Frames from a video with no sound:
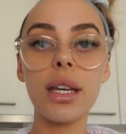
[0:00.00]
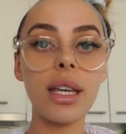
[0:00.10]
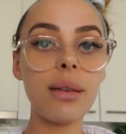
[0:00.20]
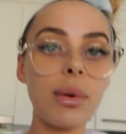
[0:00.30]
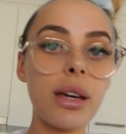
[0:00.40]

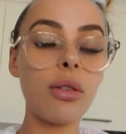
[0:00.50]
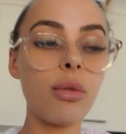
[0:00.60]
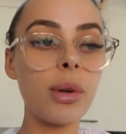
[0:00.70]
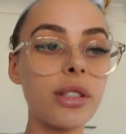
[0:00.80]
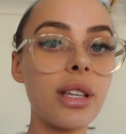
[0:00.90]
keep my
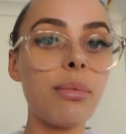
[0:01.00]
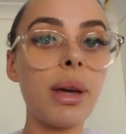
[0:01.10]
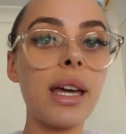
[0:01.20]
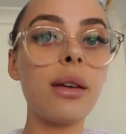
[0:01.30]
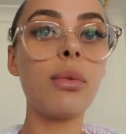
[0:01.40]
hormones at
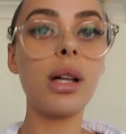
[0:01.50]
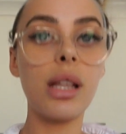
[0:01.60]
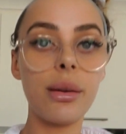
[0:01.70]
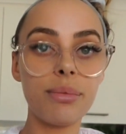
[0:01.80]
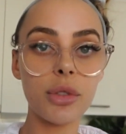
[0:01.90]
bay while
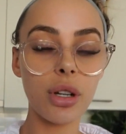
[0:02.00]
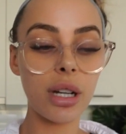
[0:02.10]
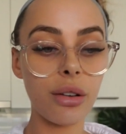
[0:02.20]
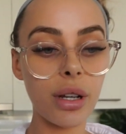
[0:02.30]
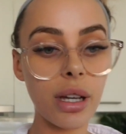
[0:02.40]
I'm
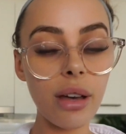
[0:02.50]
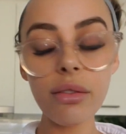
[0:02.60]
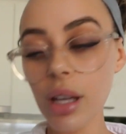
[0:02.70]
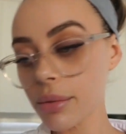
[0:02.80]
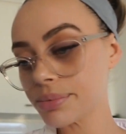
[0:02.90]
trying to
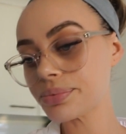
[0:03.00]
recover.